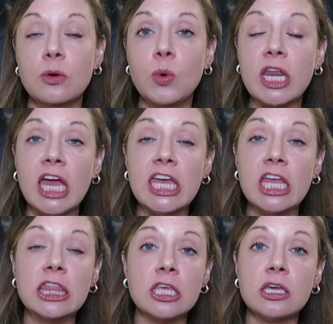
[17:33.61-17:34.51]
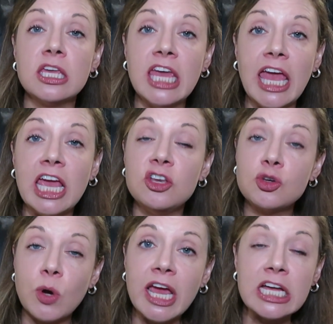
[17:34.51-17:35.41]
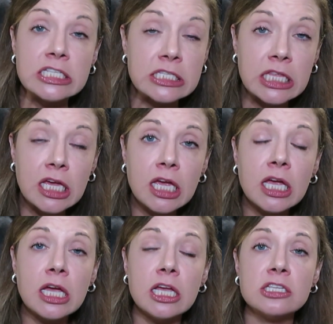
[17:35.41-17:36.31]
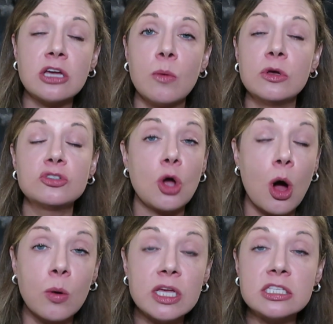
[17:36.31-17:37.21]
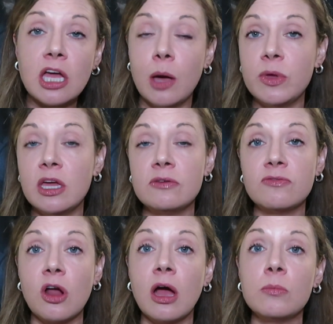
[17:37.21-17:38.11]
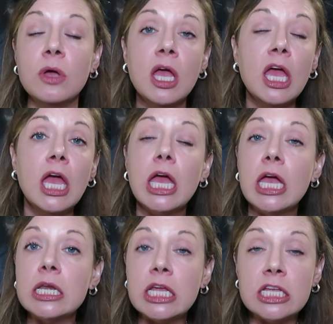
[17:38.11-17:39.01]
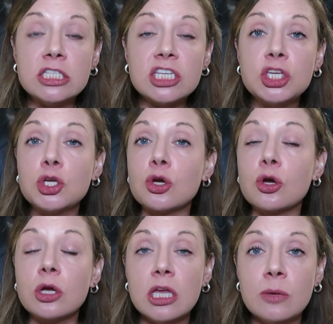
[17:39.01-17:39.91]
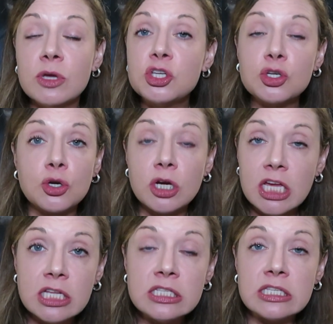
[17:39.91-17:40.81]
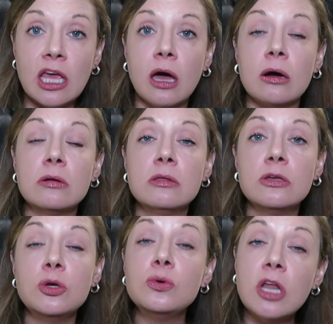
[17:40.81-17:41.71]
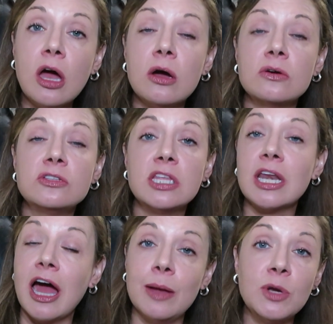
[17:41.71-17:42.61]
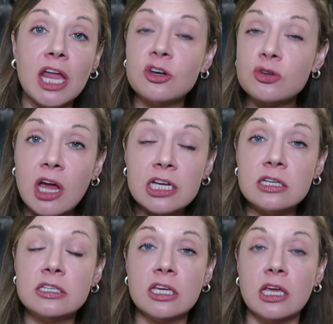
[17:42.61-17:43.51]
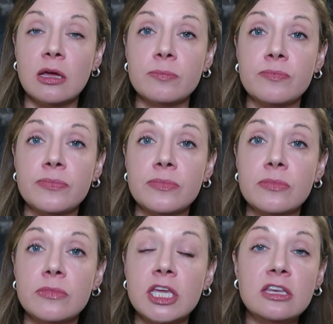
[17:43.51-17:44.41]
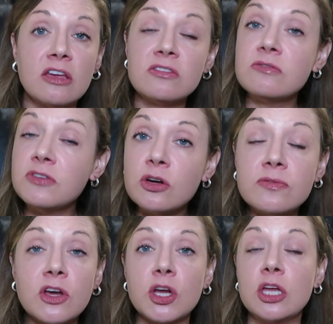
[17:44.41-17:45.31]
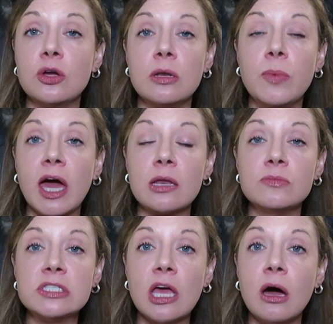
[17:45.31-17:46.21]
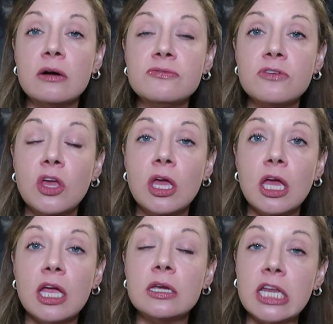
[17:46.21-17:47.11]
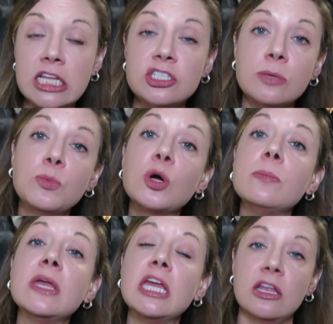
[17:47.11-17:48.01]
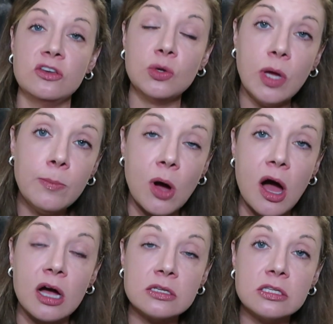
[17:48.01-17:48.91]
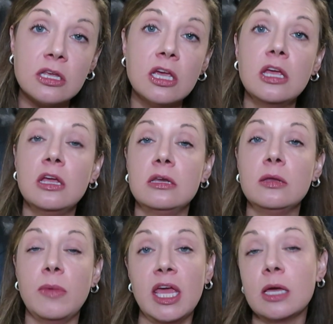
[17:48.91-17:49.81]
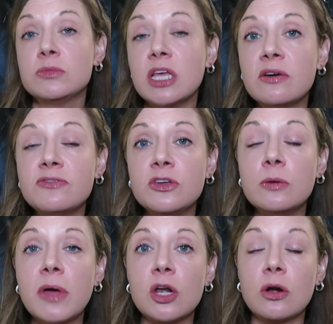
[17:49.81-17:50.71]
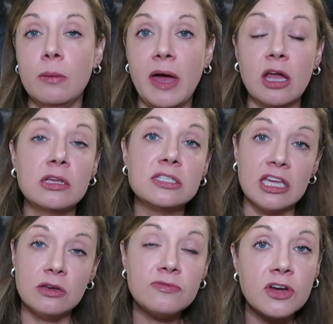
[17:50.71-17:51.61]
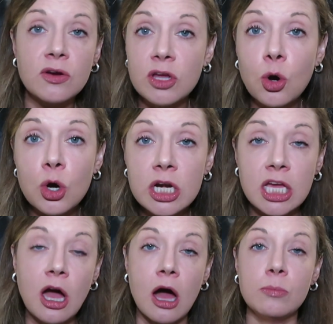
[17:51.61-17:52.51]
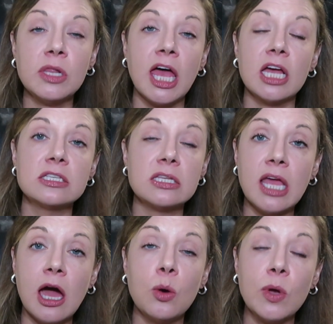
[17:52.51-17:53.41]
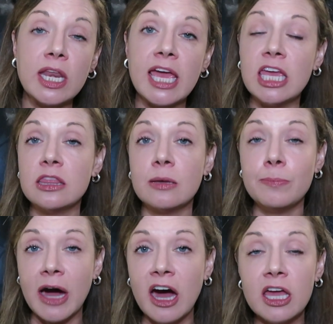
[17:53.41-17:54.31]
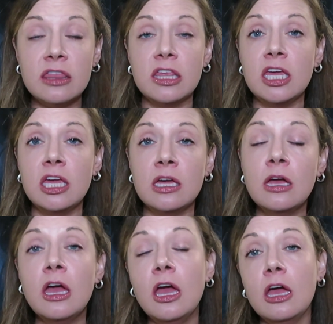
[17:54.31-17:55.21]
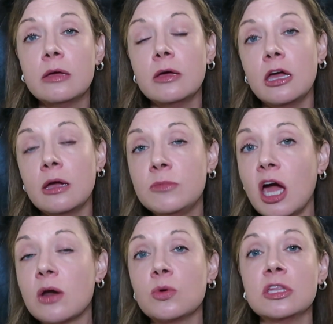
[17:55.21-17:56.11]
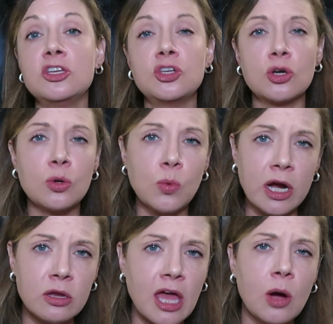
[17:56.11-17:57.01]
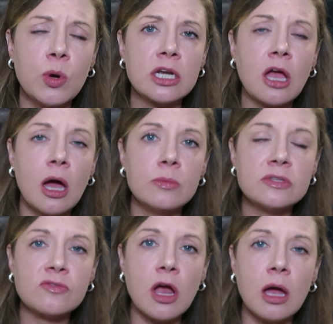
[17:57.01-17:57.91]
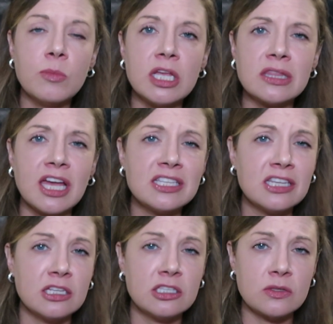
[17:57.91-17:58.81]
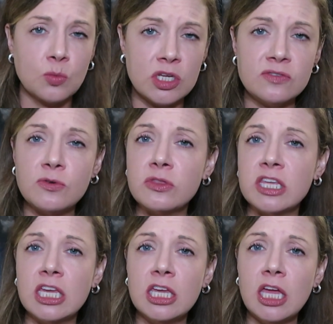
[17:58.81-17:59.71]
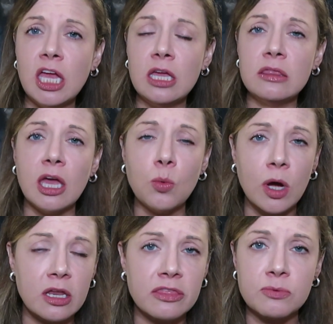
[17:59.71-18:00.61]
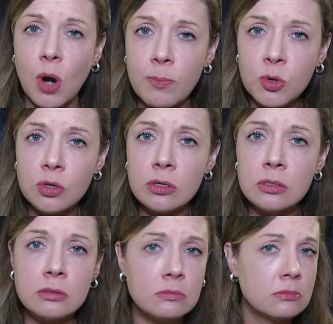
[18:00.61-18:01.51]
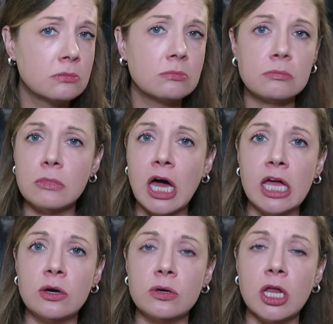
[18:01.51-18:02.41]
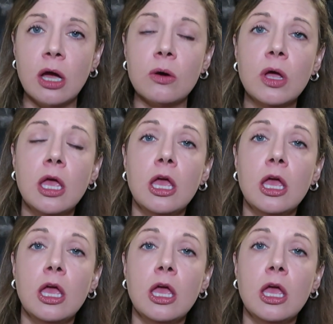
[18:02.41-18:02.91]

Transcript: When I get the gay trans thing, it's almost always coming from an insecure, immature incel who knows that I'm not attracted to him. He doesn't feel very good about himself and needs to put me into a box to make himself feel better about his inferiority complex. Now, when I get the bi thing, I'm not really sure where that one comes from, unless it's wishful thinking. They want a throuple. I don't know.